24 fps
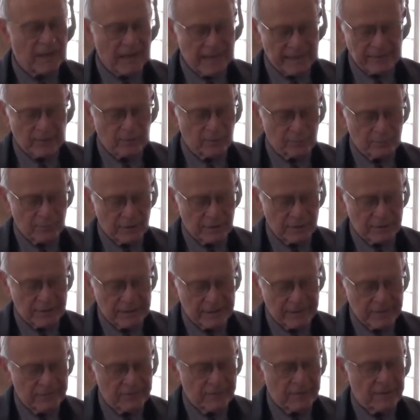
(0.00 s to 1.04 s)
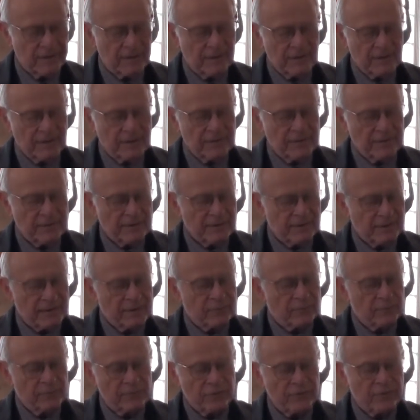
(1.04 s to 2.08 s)
I don't believe
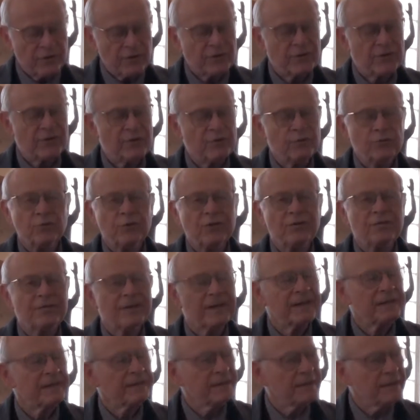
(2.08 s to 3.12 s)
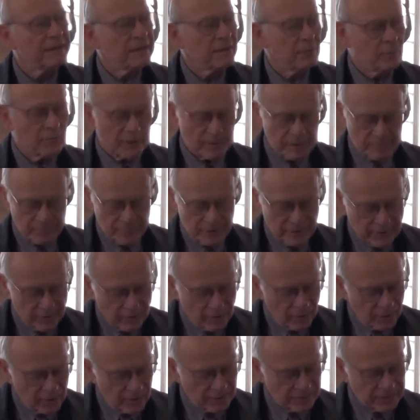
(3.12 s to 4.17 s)
that you would find it anywhere,
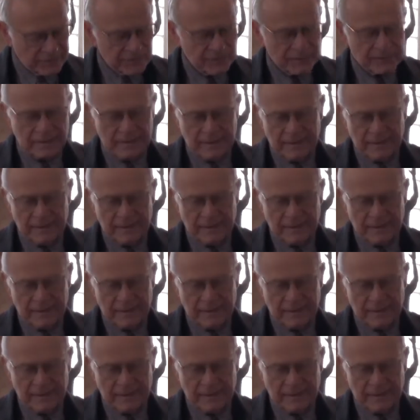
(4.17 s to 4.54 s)
because